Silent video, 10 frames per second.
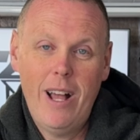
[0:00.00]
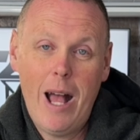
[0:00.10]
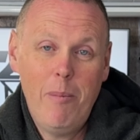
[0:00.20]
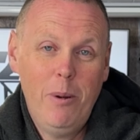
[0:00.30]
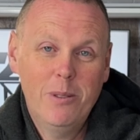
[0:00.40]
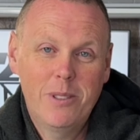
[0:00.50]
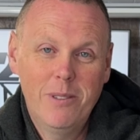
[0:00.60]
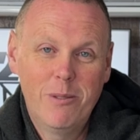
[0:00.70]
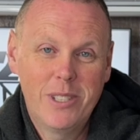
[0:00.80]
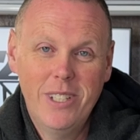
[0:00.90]
I
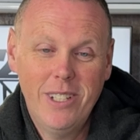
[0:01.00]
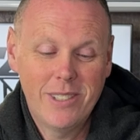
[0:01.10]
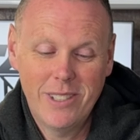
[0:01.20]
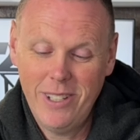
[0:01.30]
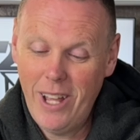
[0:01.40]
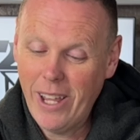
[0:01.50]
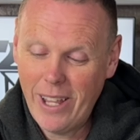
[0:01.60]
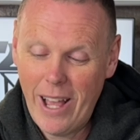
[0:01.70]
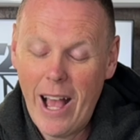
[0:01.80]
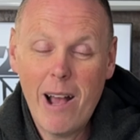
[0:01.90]
posted receipts. Like,
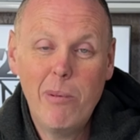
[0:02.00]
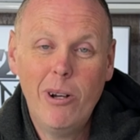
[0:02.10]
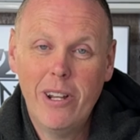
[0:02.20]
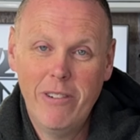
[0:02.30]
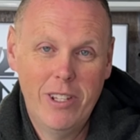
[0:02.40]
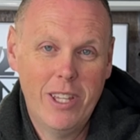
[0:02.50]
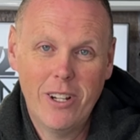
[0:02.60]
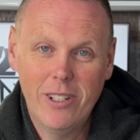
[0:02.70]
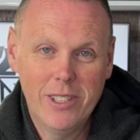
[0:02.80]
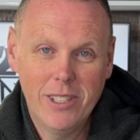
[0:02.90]
I bought everything
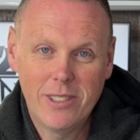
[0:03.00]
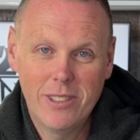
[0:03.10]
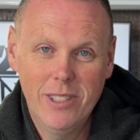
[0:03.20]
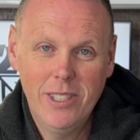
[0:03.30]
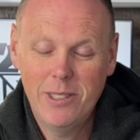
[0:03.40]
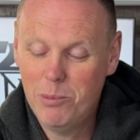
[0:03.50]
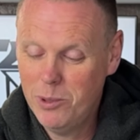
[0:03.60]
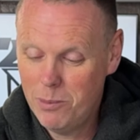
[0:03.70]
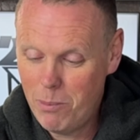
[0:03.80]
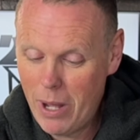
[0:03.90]
on this. This
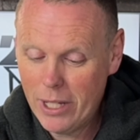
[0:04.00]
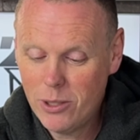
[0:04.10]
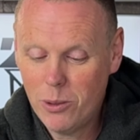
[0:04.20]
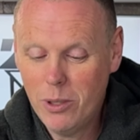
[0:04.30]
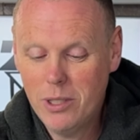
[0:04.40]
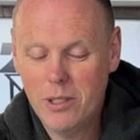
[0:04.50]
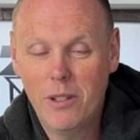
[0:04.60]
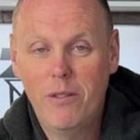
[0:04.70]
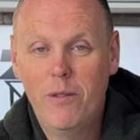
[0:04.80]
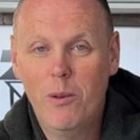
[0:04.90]
was my choice
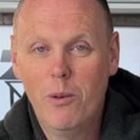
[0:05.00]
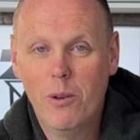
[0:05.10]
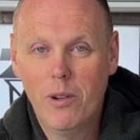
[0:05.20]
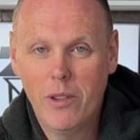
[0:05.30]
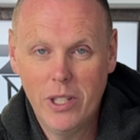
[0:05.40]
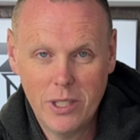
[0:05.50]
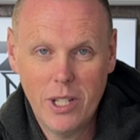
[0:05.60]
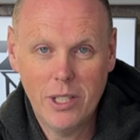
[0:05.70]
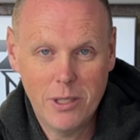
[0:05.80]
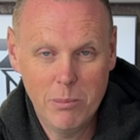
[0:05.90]
for this
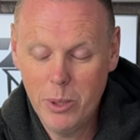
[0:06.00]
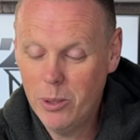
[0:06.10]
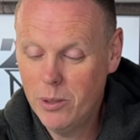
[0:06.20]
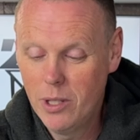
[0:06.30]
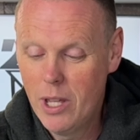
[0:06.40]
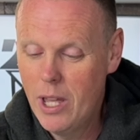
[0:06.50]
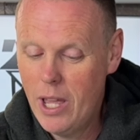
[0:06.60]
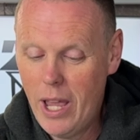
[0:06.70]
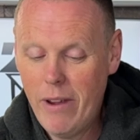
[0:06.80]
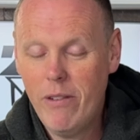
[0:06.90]
custom build.
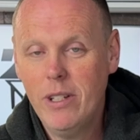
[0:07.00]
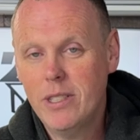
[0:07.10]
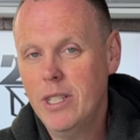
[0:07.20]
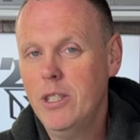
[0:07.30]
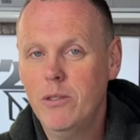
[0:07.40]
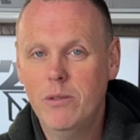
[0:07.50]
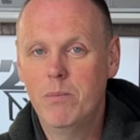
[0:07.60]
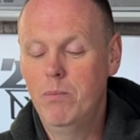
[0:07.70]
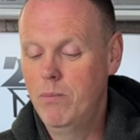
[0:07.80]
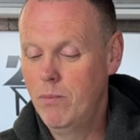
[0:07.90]
Every
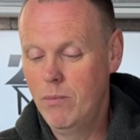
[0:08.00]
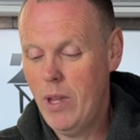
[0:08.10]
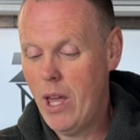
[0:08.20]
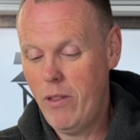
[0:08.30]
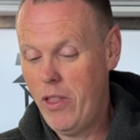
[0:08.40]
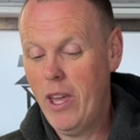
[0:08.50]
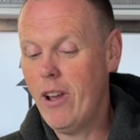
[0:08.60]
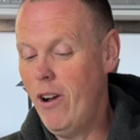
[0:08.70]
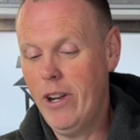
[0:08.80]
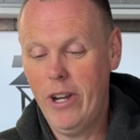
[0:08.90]
single thing
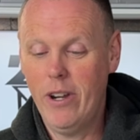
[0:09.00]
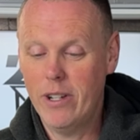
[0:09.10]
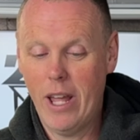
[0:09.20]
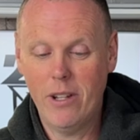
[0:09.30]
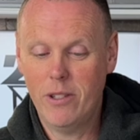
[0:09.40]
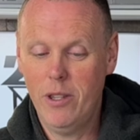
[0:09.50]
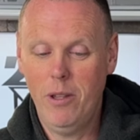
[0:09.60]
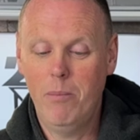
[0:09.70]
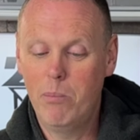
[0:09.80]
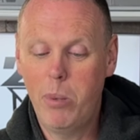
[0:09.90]
on here, down to
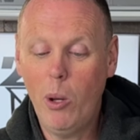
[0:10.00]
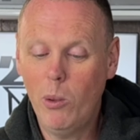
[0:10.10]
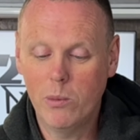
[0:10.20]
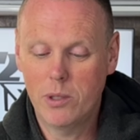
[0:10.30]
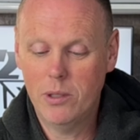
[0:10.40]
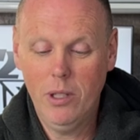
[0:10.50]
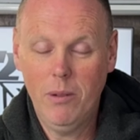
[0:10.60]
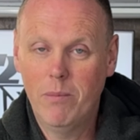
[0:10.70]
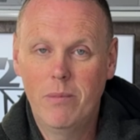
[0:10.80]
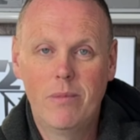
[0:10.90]
the bolts,
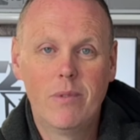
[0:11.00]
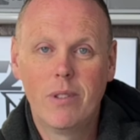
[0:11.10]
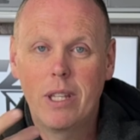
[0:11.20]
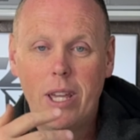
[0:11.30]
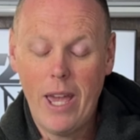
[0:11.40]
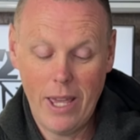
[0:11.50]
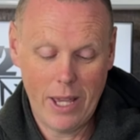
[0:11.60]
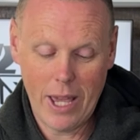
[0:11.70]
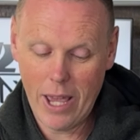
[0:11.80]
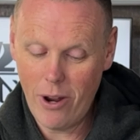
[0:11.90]
the
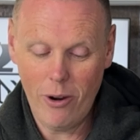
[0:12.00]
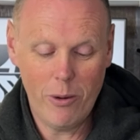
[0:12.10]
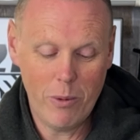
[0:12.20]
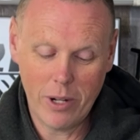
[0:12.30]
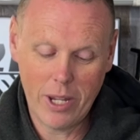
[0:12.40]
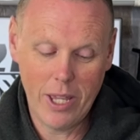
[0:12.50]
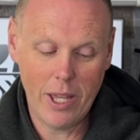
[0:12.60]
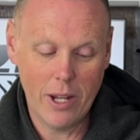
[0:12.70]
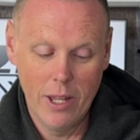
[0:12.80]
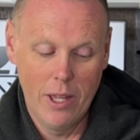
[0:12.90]
K&K hardware kit,